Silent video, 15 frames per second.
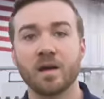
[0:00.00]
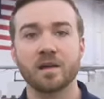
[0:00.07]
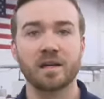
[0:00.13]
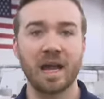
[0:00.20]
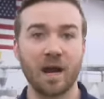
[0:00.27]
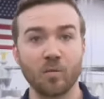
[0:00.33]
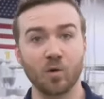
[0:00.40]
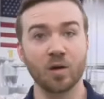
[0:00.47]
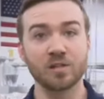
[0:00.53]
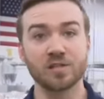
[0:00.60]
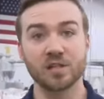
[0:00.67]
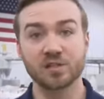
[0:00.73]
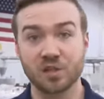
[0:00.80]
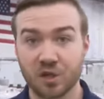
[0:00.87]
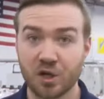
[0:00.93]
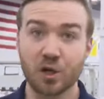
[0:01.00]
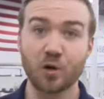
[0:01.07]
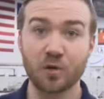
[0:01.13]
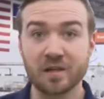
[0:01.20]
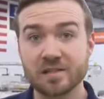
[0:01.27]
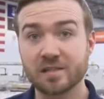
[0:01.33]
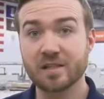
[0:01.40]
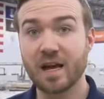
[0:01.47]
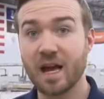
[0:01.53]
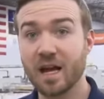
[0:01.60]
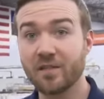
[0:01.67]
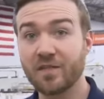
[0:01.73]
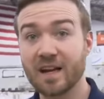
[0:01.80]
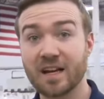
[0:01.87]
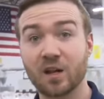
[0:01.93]
Cameras, a security
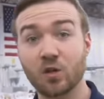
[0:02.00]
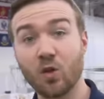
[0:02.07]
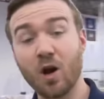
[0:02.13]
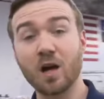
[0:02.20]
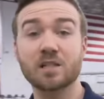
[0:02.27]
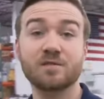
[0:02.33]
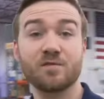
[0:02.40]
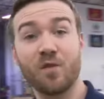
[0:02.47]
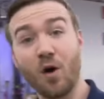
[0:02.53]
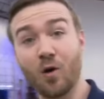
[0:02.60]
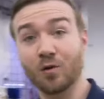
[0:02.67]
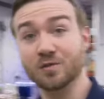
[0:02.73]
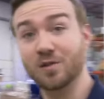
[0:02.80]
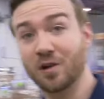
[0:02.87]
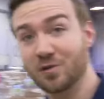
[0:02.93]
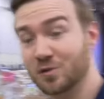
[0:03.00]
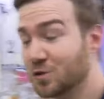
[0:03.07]
staff, and a locked vault under